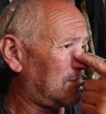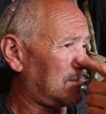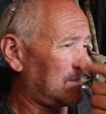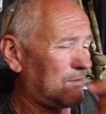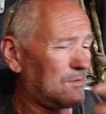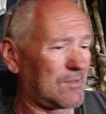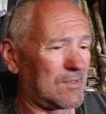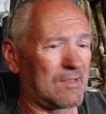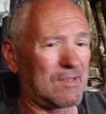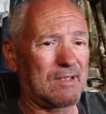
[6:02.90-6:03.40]

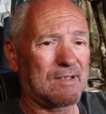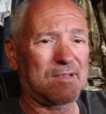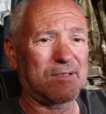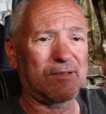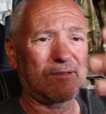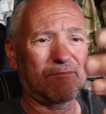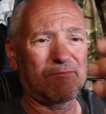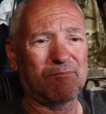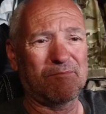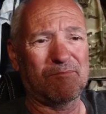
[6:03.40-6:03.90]
There's a
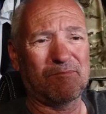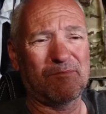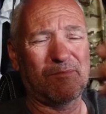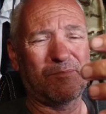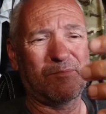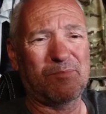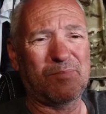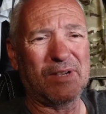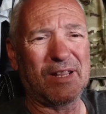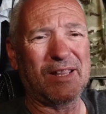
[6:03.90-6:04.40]
little
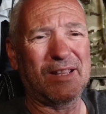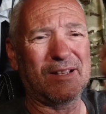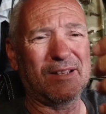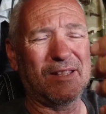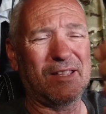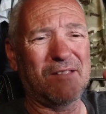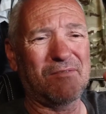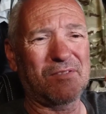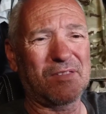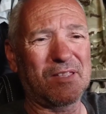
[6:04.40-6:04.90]
brake
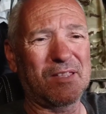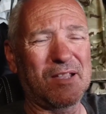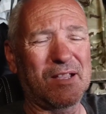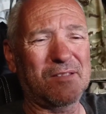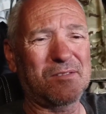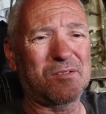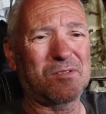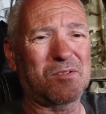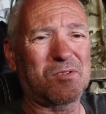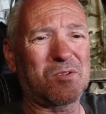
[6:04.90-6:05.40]
lever that you had
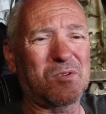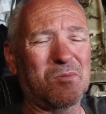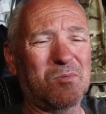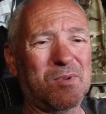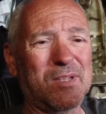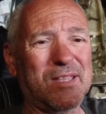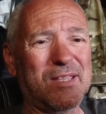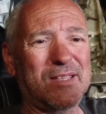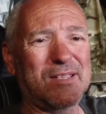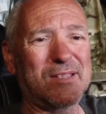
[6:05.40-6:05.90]
to
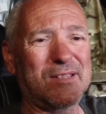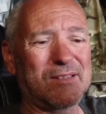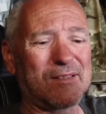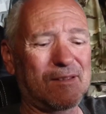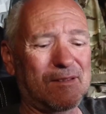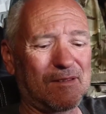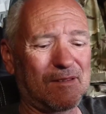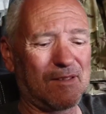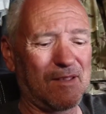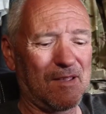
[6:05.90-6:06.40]
squeeze
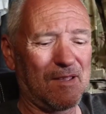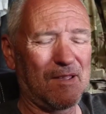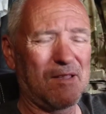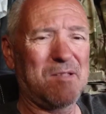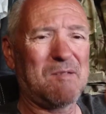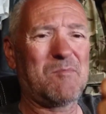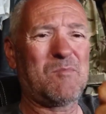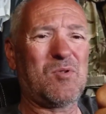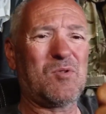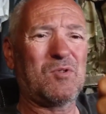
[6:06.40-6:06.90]
and
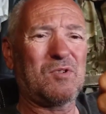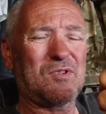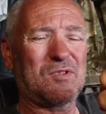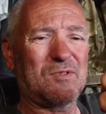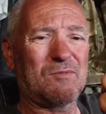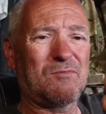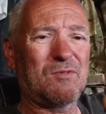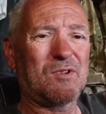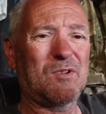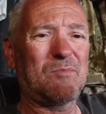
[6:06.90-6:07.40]
push
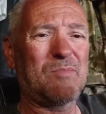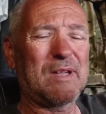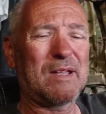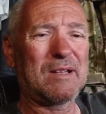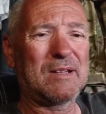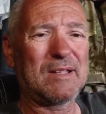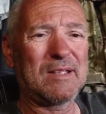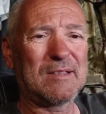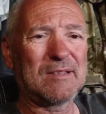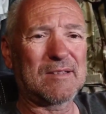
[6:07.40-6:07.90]
the rudder
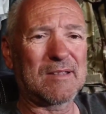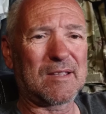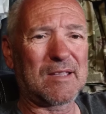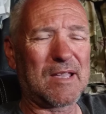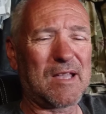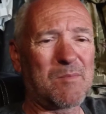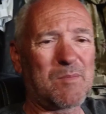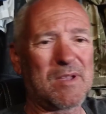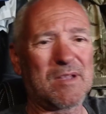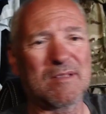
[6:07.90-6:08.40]
pedal in to
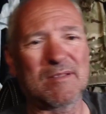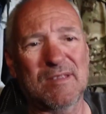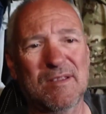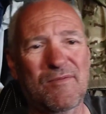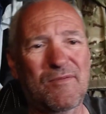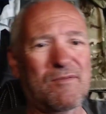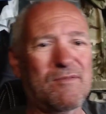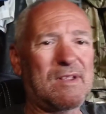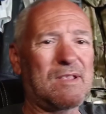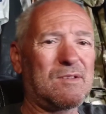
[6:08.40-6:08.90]
get a bit of
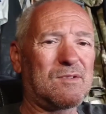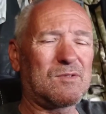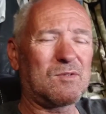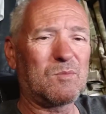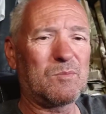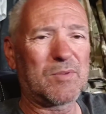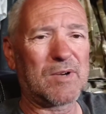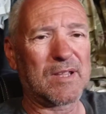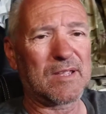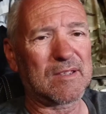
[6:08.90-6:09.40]
differential
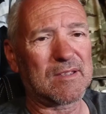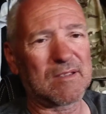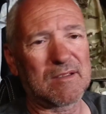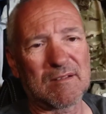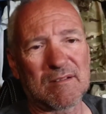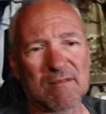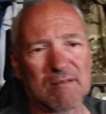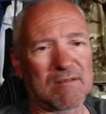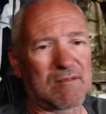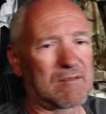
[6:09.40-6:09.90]

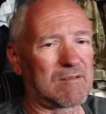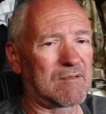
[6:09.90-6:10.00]
braking.